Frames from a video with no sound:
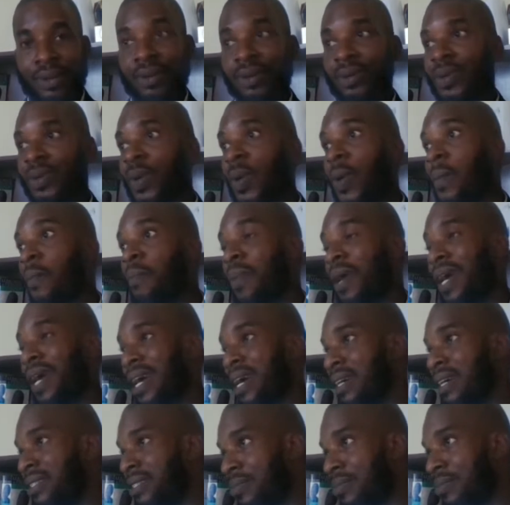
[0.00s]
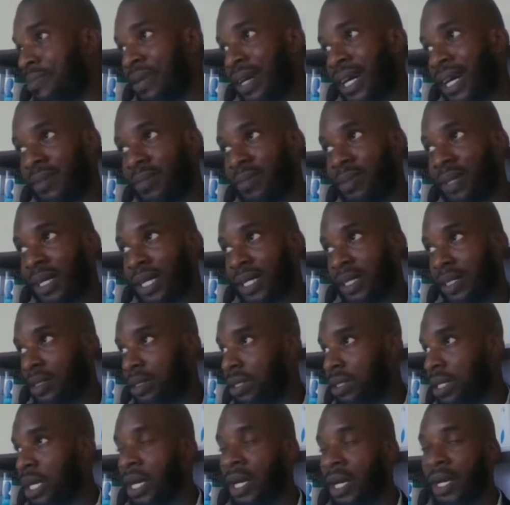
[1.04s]
Who pays the bride price?
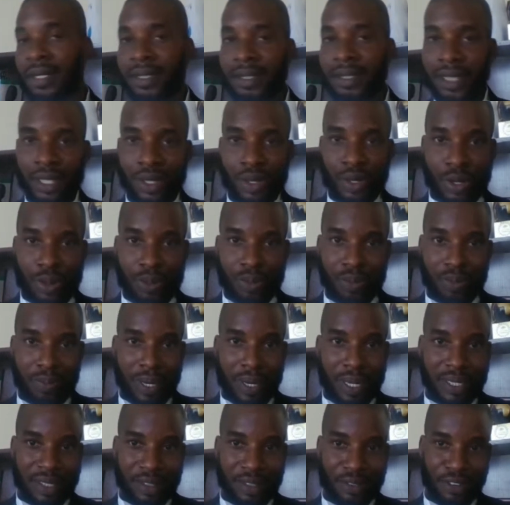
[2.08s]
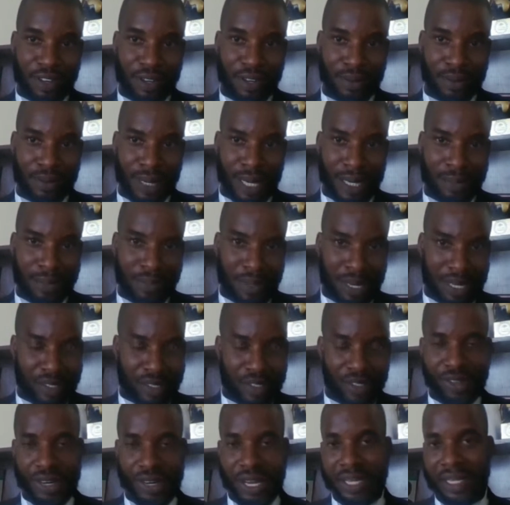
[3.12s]
The groom pays the bride price,
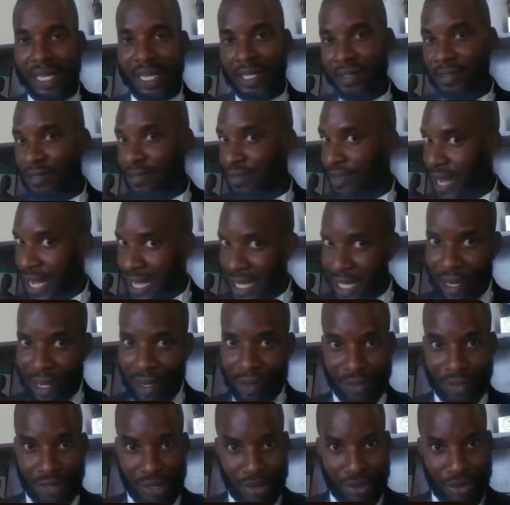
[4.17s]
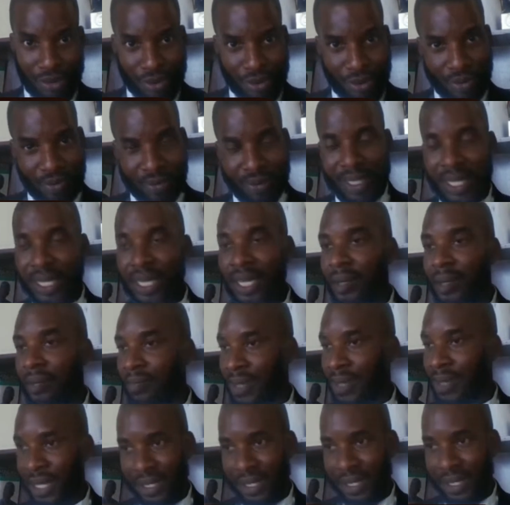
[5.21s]
or rather, the father of the groom
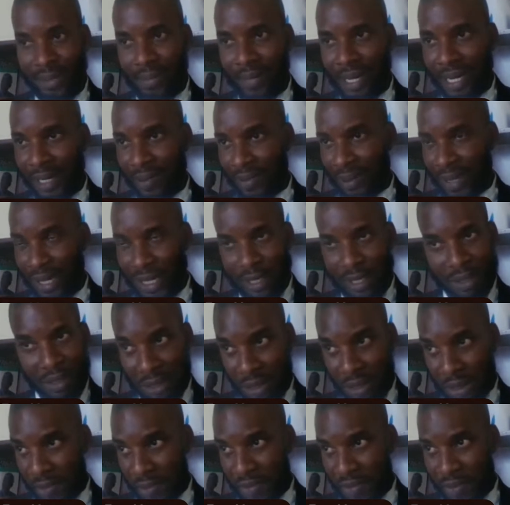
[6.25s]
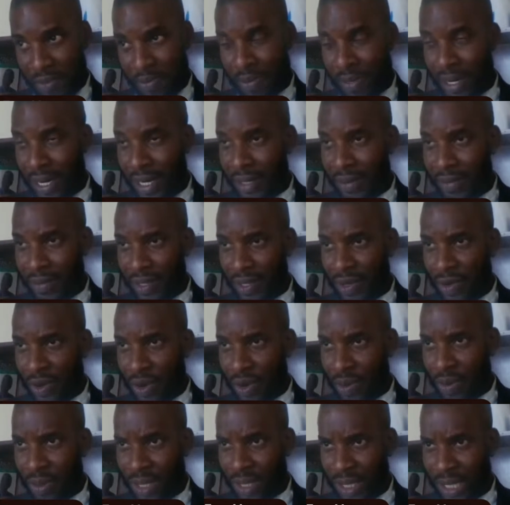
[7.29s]
pays the bride price. Or if the
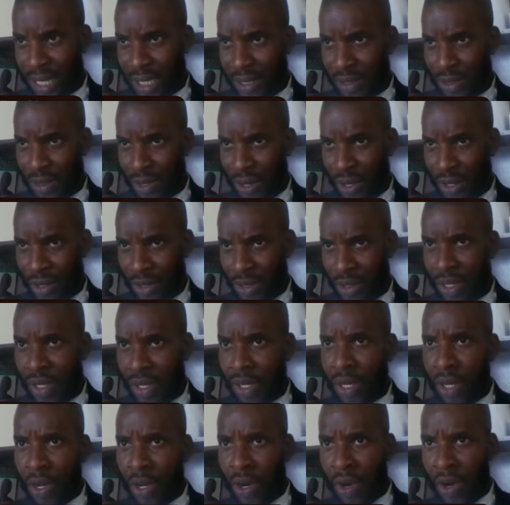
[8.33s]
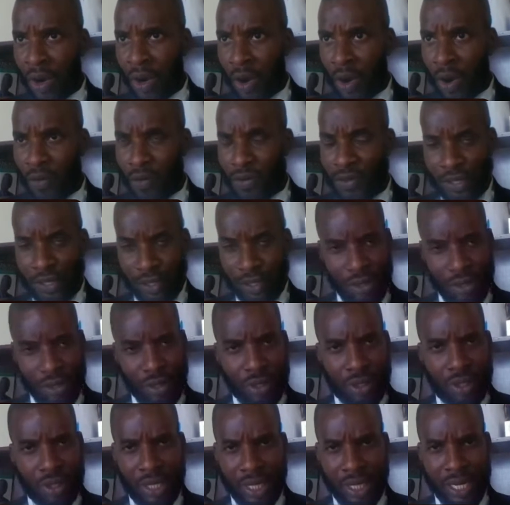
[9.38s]
groom is an adult of his
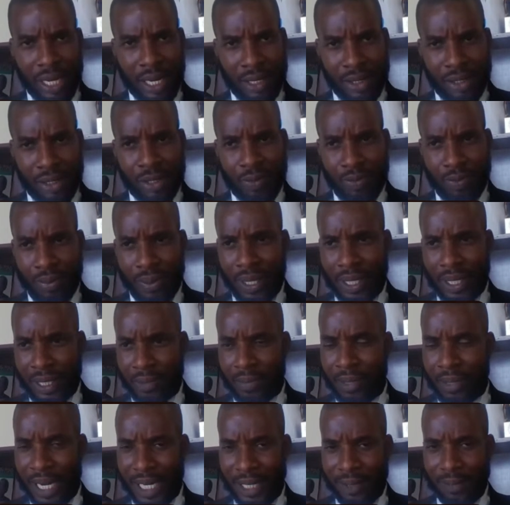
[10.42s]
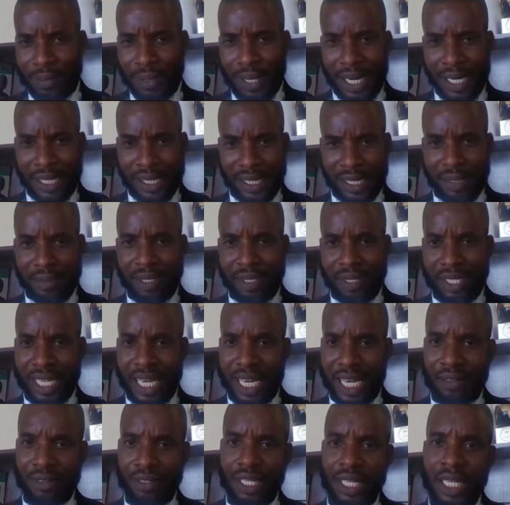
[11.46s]
own, he can also pay the bride price
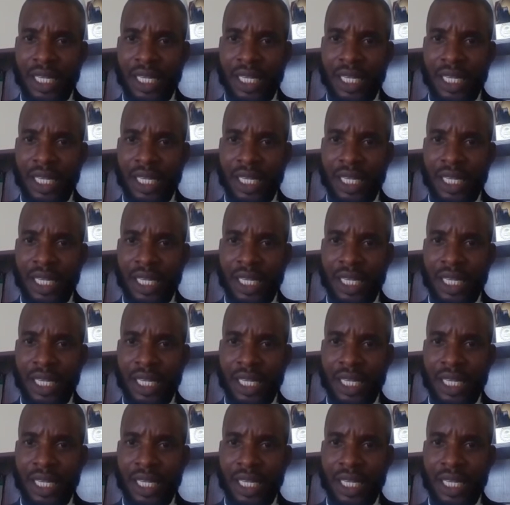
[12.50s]
himself.